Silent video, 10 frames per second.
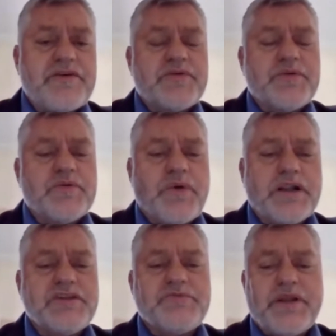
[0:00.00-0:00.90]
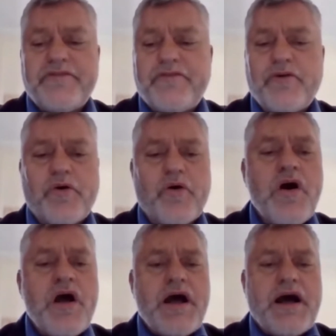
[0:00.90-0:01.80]
Rule 124
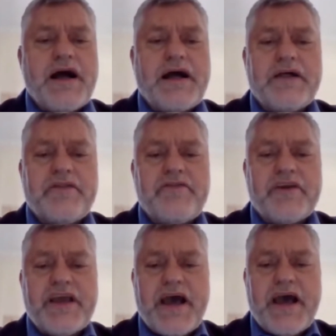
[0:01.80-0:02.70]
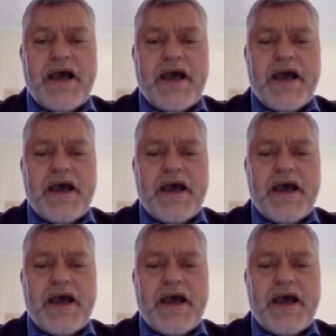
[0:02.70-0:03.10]
3A.